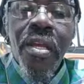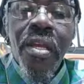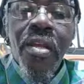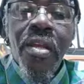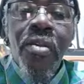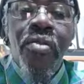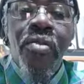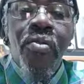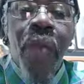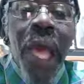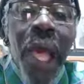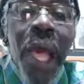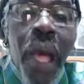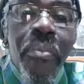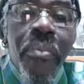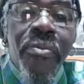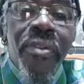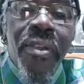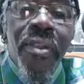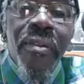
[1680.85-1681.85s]

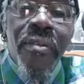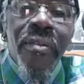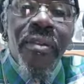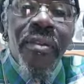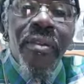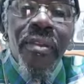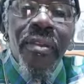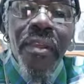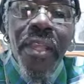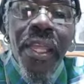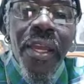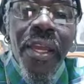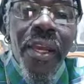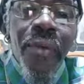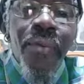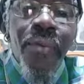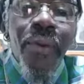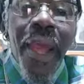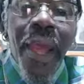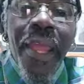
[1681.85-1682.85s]
dropped
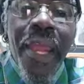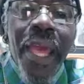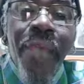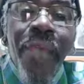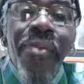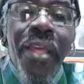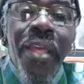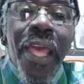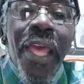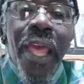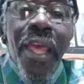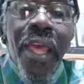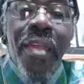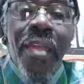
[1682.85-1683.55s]
right after that.